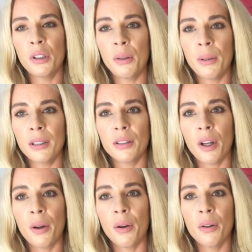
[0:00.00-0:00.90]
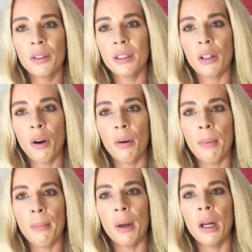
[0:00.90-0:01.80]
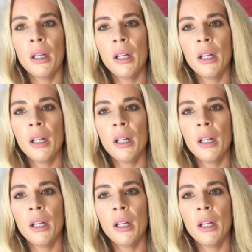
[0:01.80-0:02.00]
2 weeks ago, I honestly can't remember,